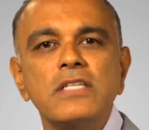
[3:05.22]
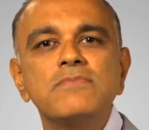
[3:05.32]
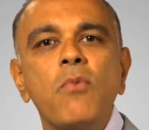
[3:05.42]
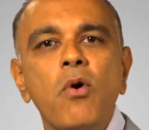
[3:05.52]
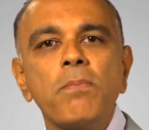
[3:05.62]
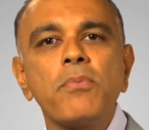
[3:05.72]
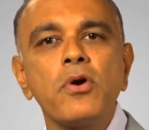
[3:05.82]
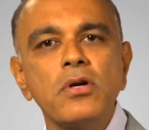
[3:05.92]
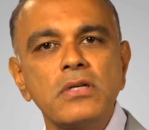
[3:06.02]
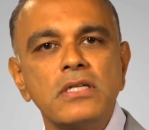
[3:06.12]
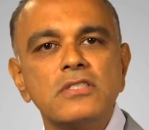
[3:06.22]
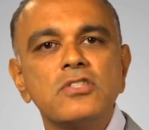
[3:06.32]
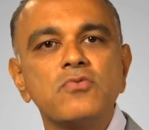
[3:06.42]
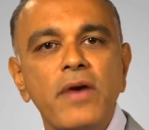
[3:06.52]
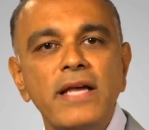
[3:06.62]
it's more pertinent
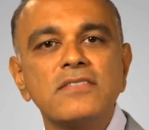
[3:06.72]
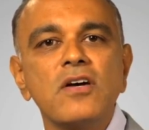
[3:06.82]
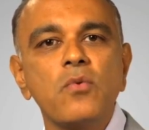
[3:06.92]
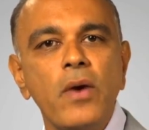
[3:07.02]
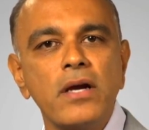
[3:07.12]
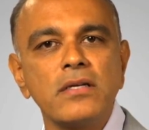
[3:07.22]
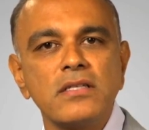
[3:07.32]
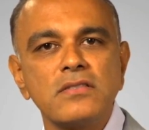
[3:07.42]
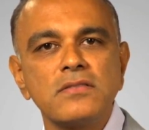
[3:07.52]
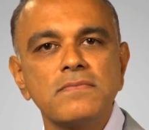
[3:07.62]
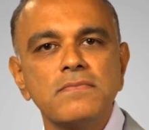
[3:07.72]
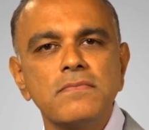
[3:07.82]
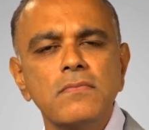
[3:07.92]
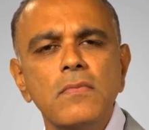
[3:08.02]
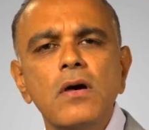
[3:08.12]
to raise awareness.
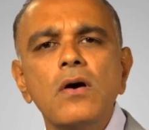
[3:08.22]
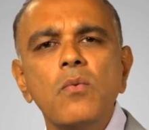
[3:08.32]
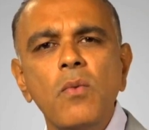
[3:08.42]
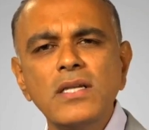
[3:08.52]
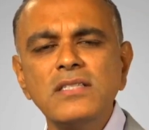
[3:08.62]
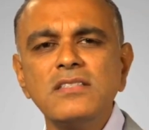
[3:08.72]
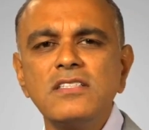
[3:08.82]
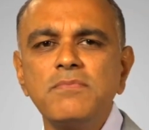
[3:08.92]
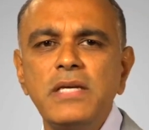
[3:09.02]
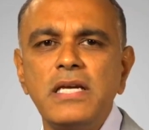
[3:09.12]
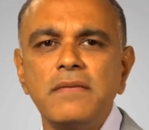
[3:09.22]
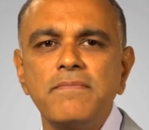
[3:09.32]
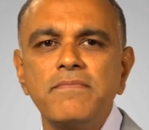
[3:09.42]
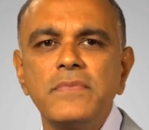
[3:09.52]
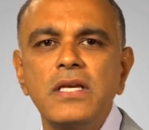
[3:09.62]
What does this
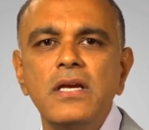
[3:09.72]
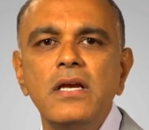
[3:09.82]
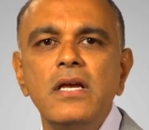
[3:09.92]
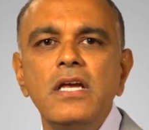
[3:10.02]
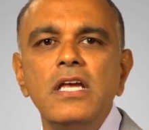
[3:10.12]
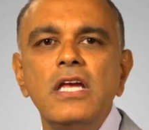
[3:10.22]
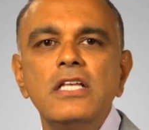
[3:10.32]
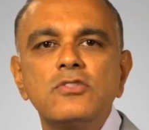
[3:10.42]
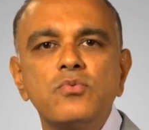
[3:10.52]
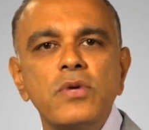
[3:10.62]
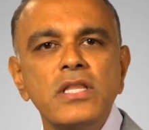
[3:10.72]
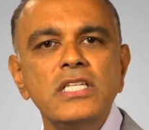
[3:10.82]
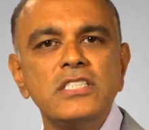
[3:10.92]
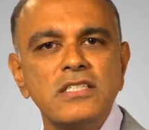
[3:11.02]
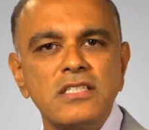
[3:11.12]
mean? It's really
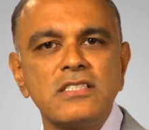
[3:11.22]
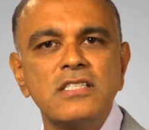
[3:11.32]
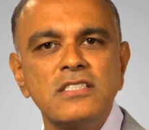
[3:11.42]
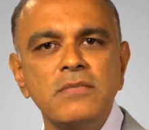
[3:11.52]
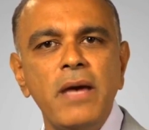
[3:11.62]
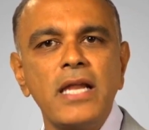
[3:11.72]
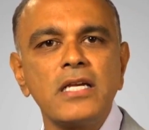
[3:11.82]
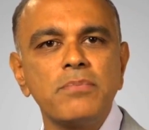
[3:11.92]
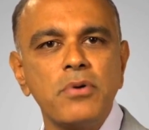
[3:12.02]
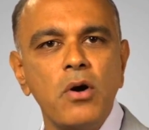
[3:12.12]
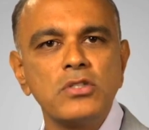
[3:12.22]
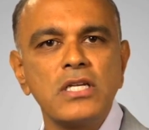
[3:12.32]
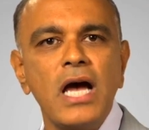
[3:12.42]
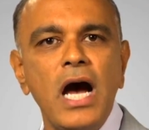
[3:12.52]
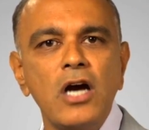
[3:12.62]
just a systematic approach
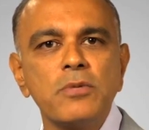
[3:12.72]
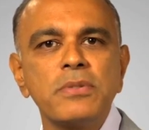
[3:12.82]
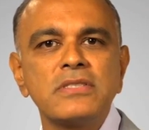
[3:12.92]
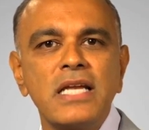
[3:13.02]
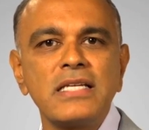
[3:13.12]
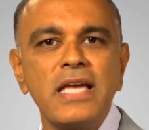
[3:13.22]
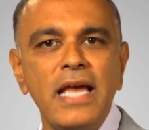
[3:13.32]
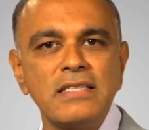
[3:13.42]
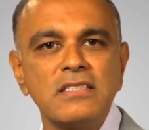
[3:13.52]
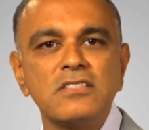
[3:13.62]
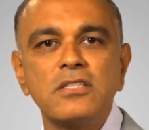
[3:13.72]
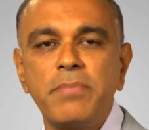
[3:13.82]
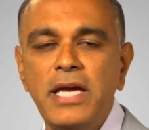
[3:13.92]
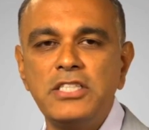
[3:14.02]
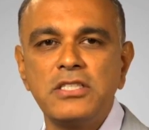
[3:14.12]
on how to present cases to the
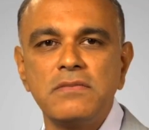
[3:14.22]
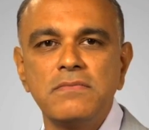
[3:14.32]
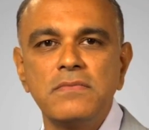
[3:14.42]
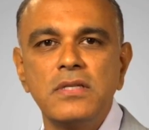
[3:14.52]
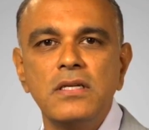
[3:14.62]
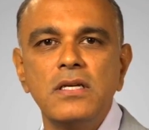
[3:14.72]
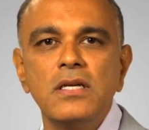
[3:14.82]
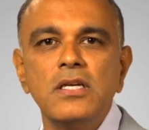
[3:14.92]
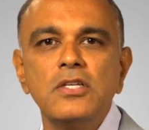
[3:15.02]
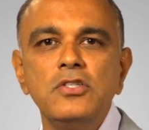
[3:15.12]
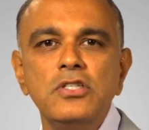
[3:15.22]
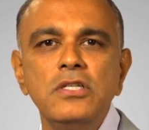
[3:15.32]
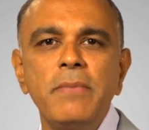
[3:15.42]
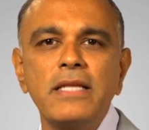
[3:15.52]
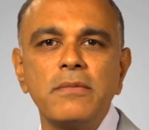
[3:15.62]
patient. You need
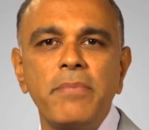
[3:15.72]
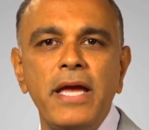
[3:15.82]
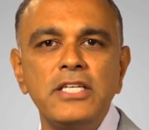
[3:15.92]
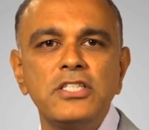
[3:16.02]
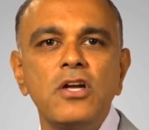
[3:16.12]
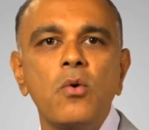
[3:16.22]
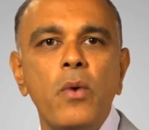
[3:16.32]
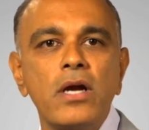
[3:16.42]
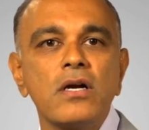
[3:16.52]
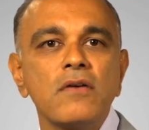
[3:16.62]
to make the patient aware